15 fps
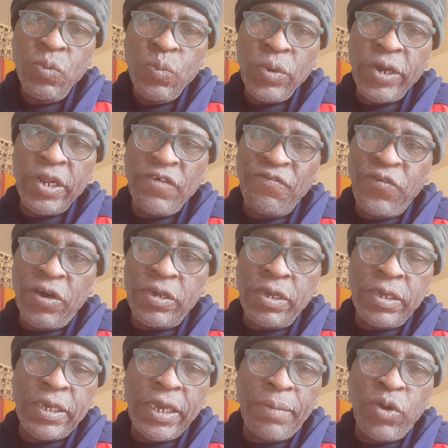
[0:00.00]
We got a
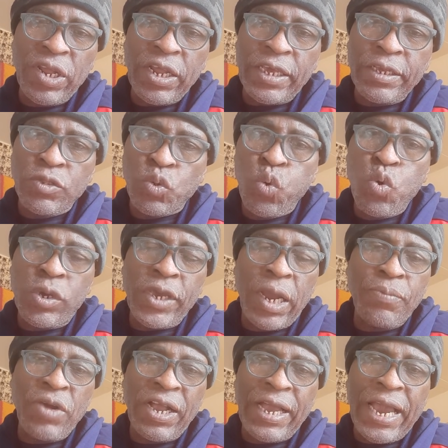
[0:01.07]
fucking camera, we got a two
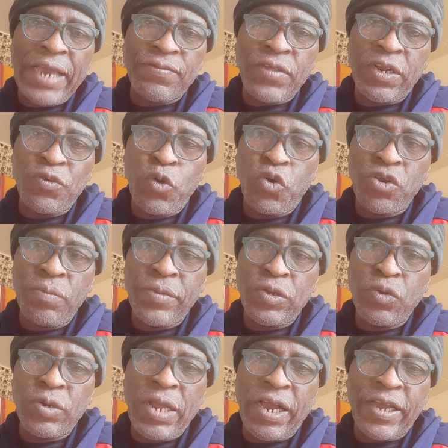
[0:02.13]
camera guys on the road with me
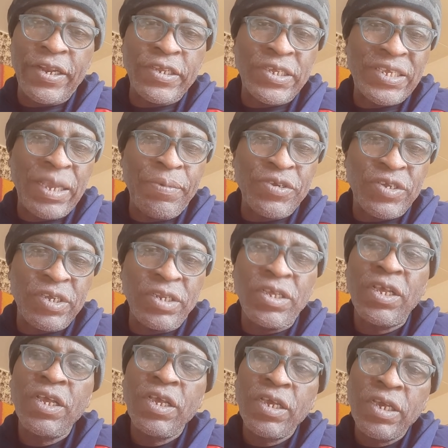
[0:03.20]
doing that kind of
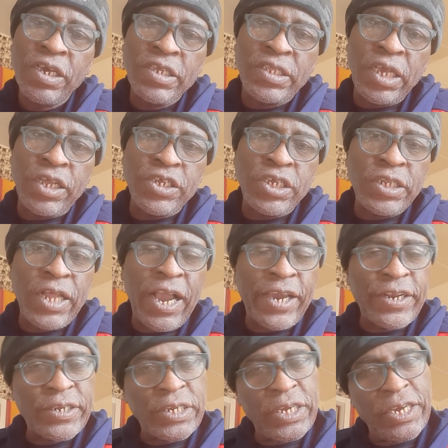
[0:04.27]
shit. He take the shit, that
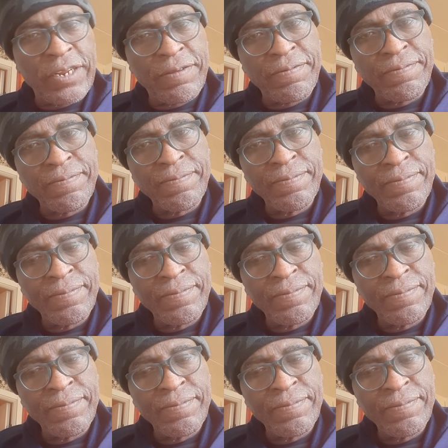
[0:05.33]
kind of shit.